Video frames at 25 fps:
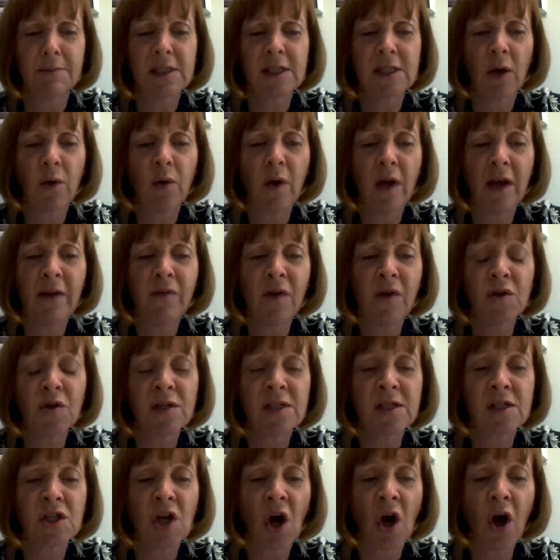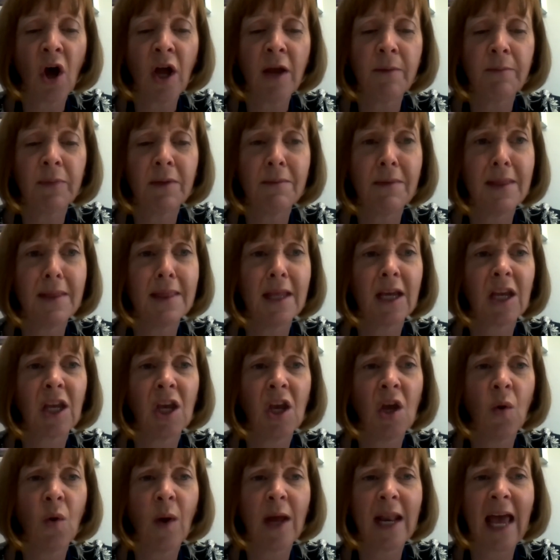So if you just type them in the
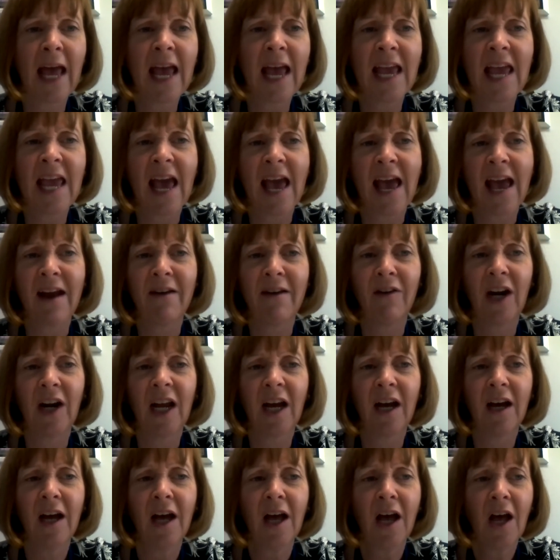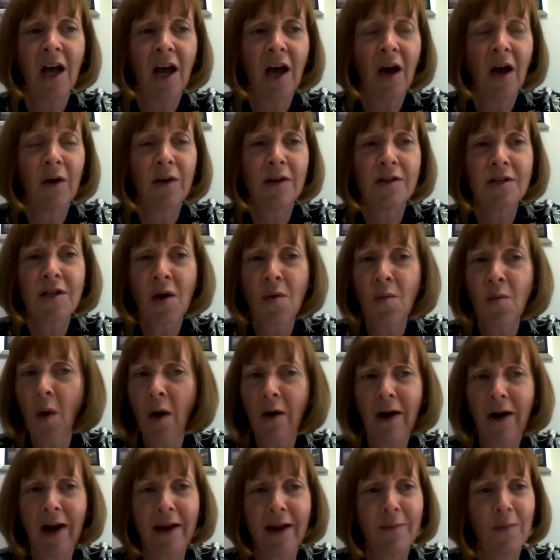Q&A area, don't
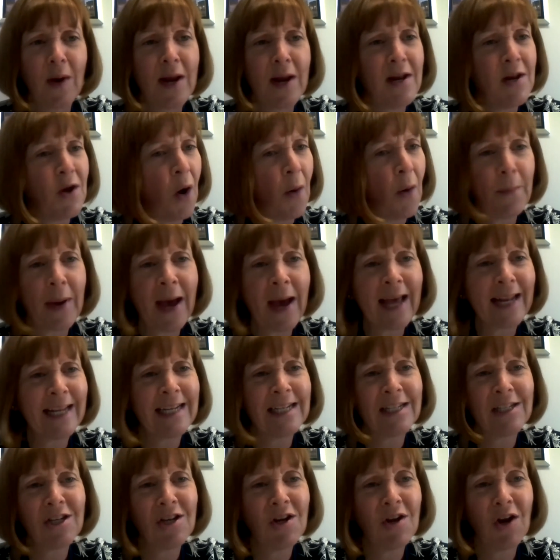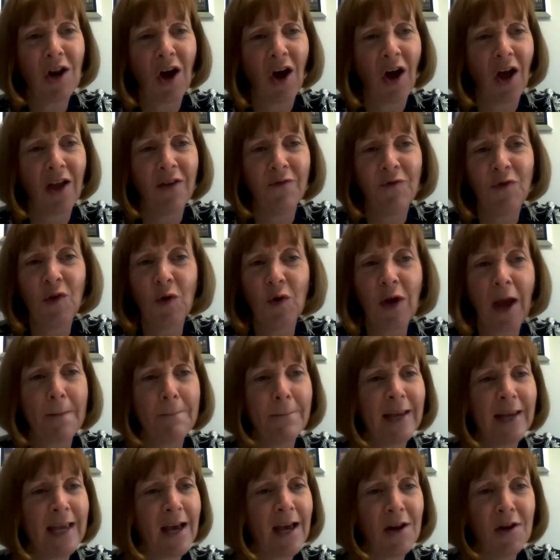worry, we're not panning to you live. You can
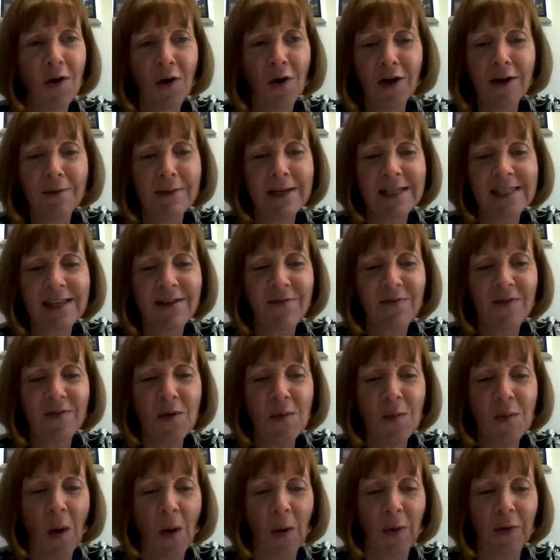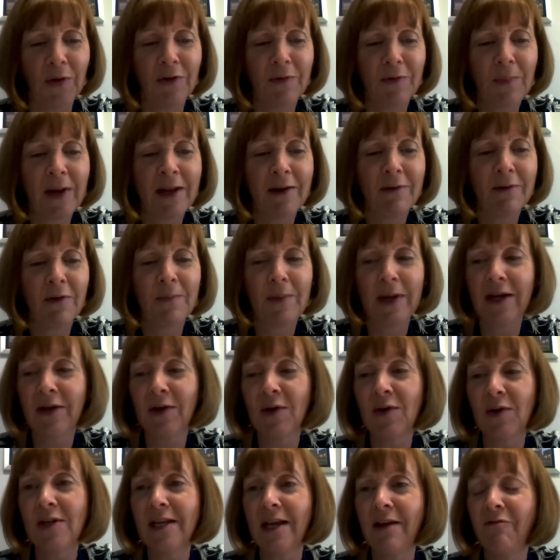be anonymous if you want, but it would be
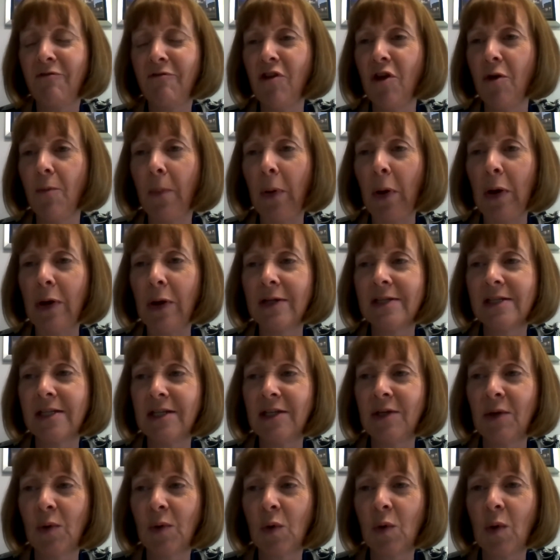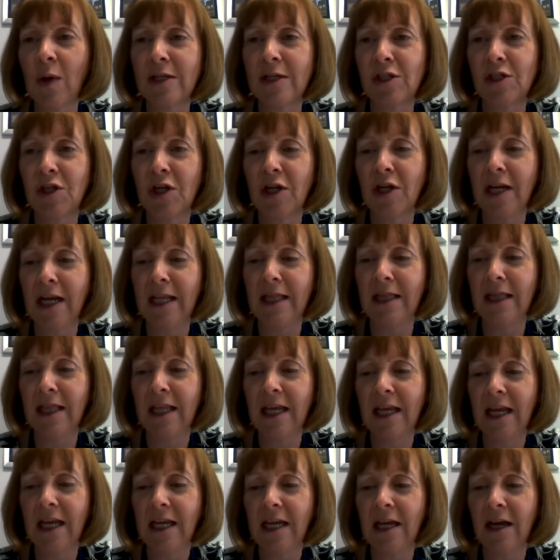good if you put your question in
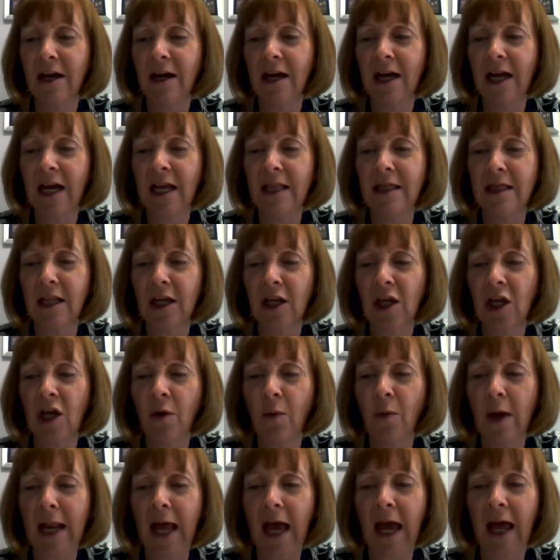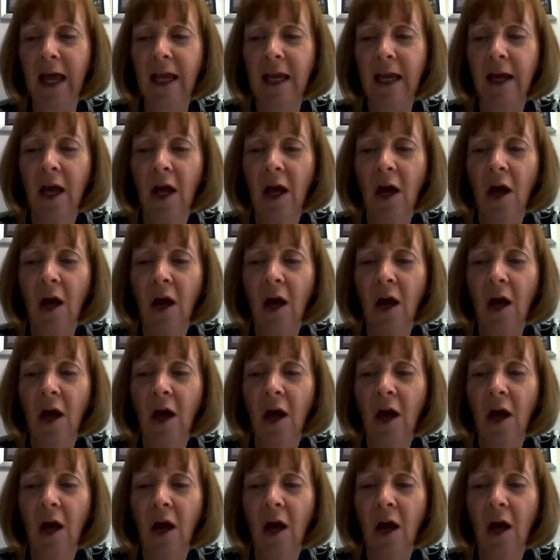the Q&A.